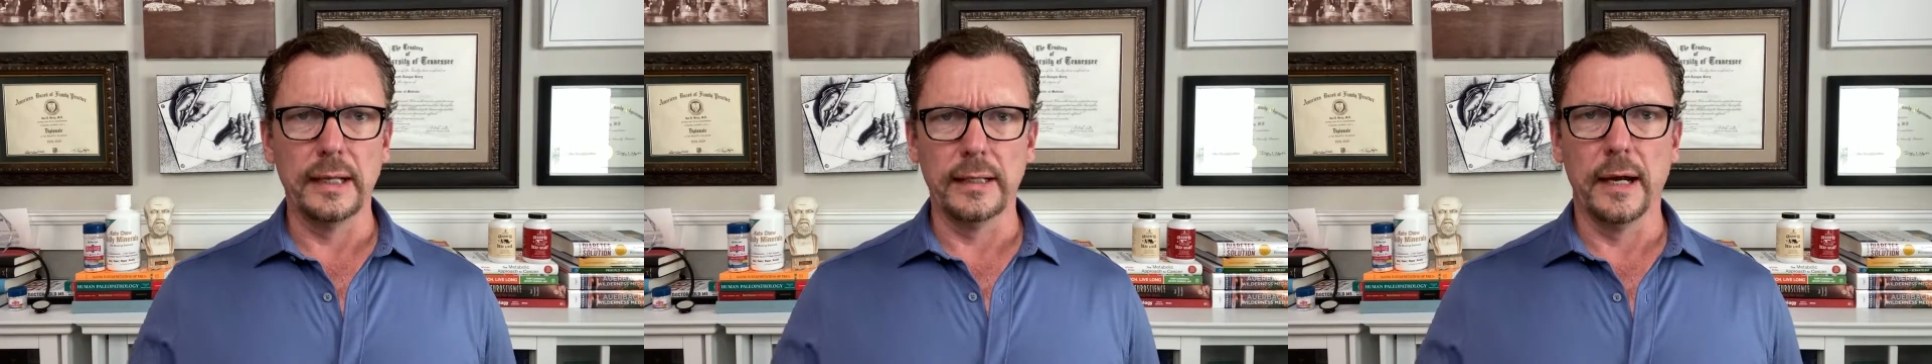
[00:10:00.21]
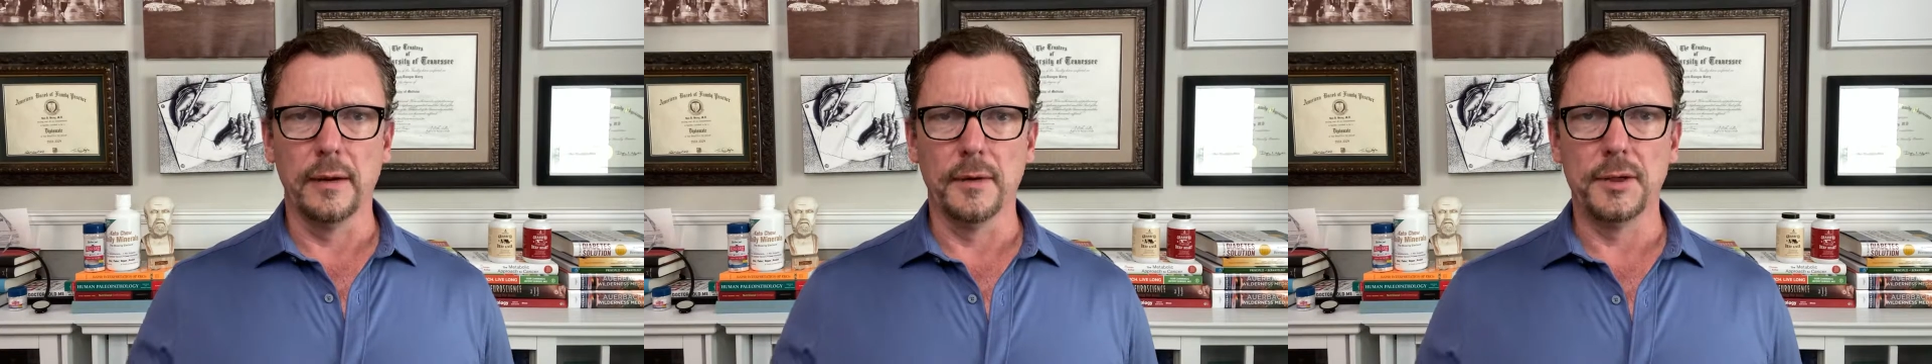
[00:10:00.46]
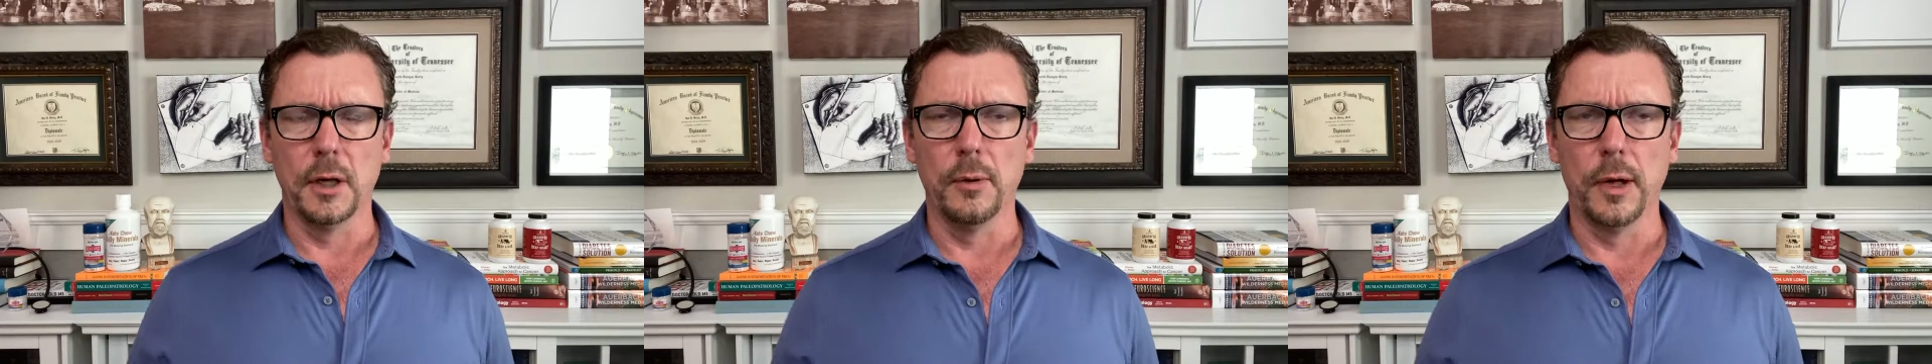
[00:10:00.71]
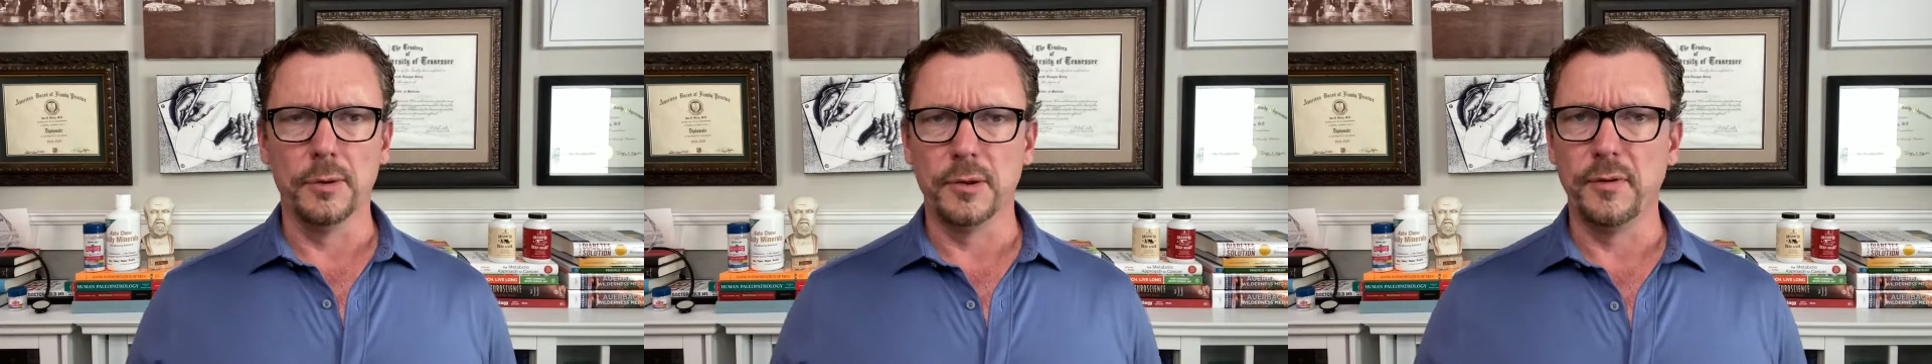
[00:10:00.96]
down in the show
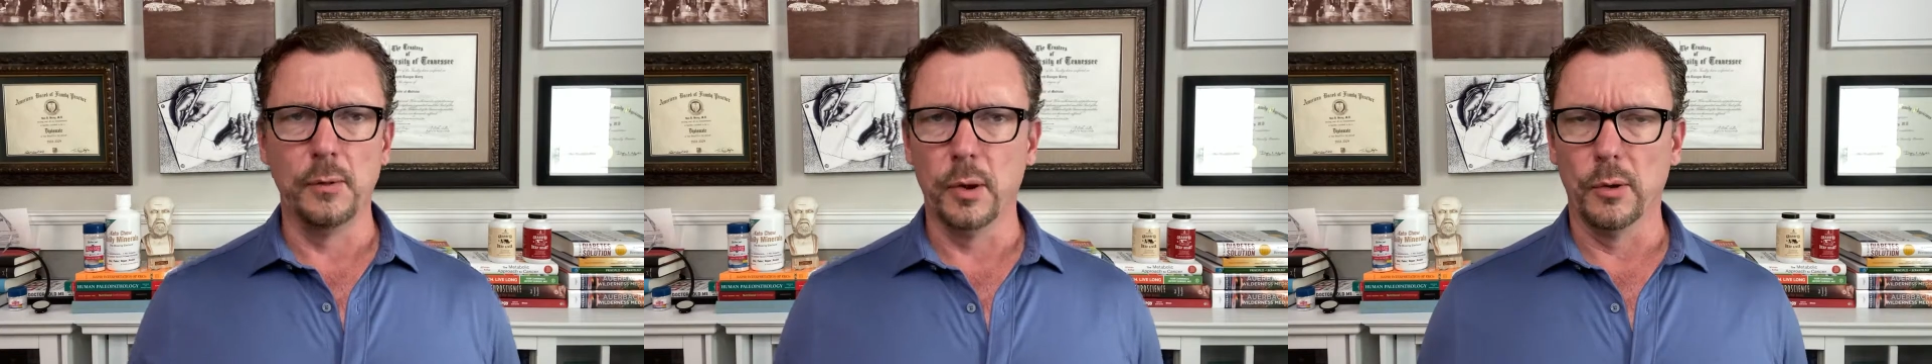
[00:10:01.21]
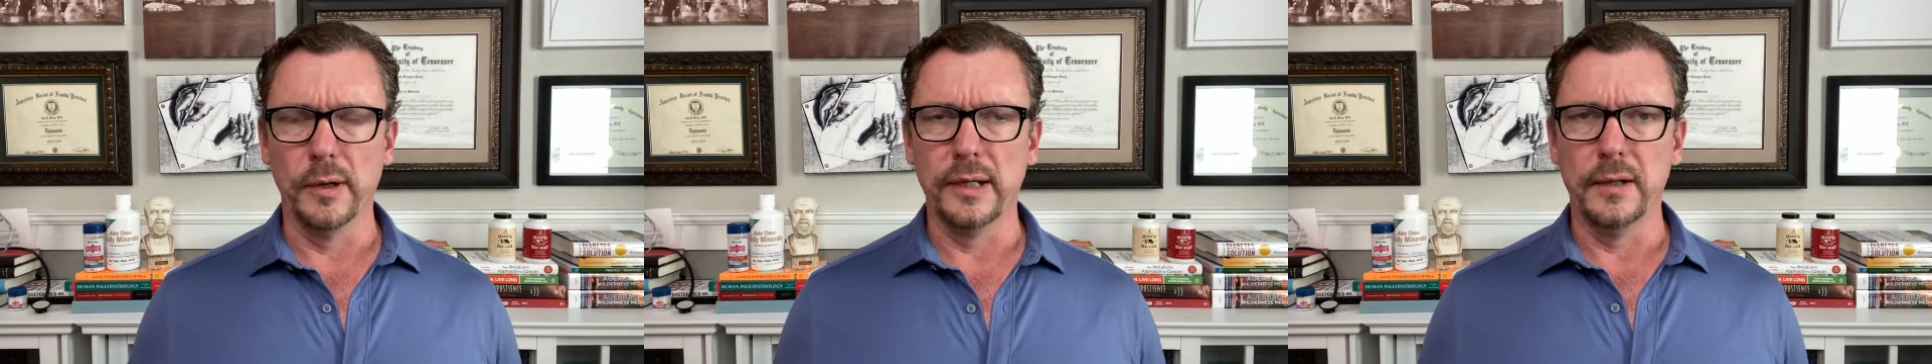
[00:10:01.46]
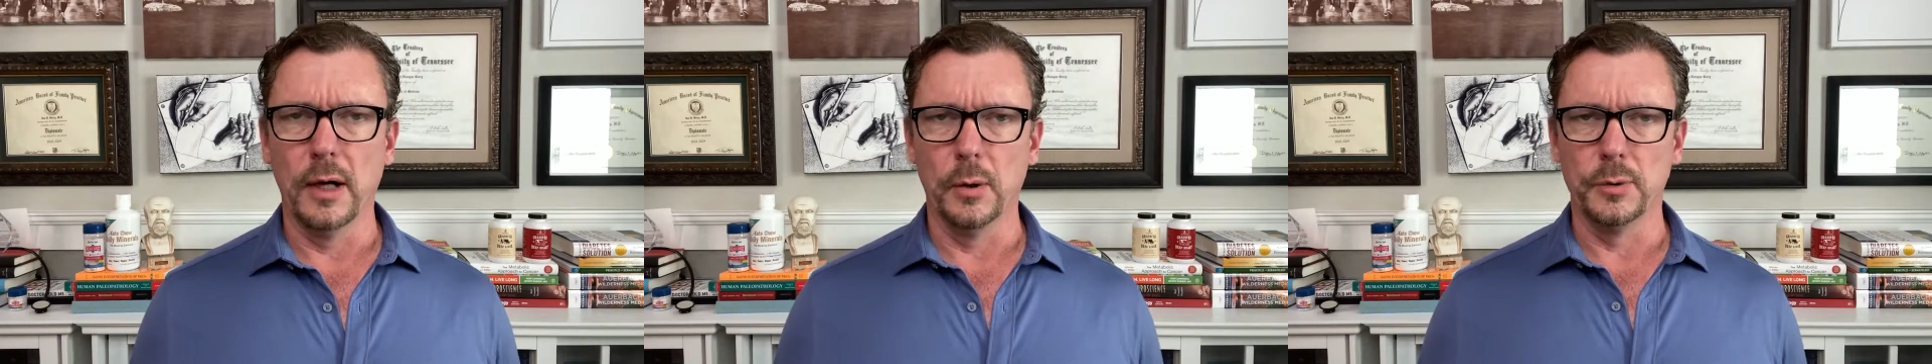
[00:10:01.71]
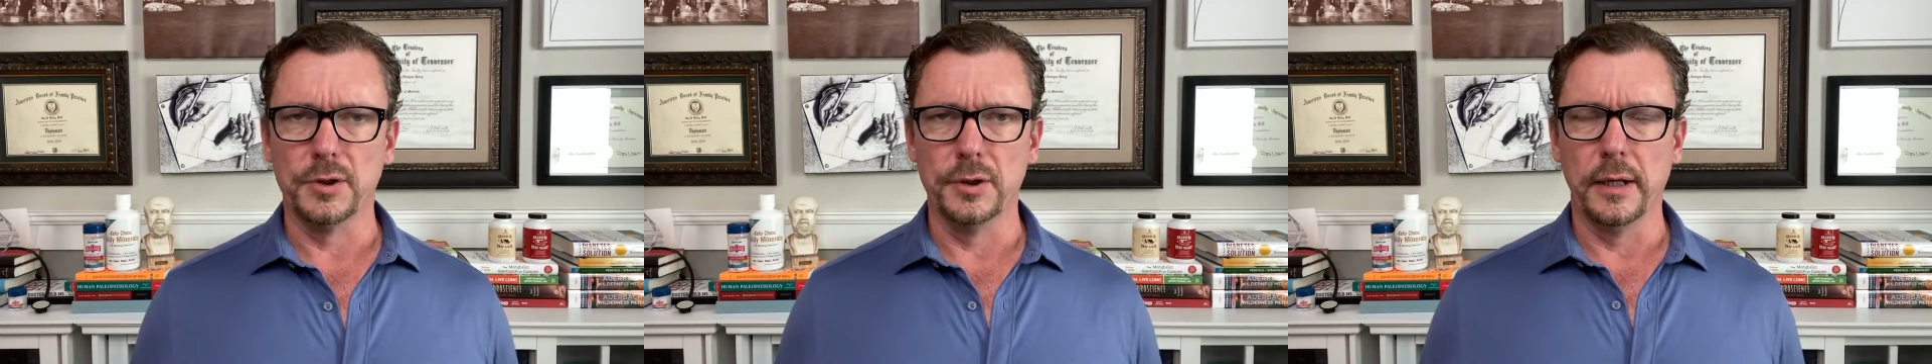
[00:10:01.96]
notes if you want to read the whole
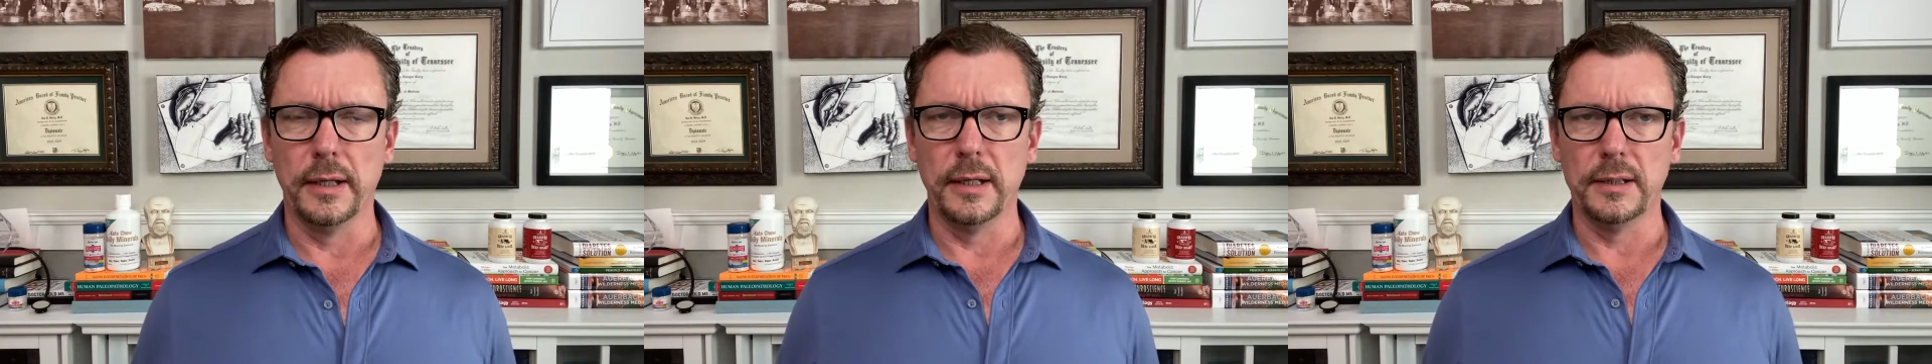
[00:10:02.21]
study.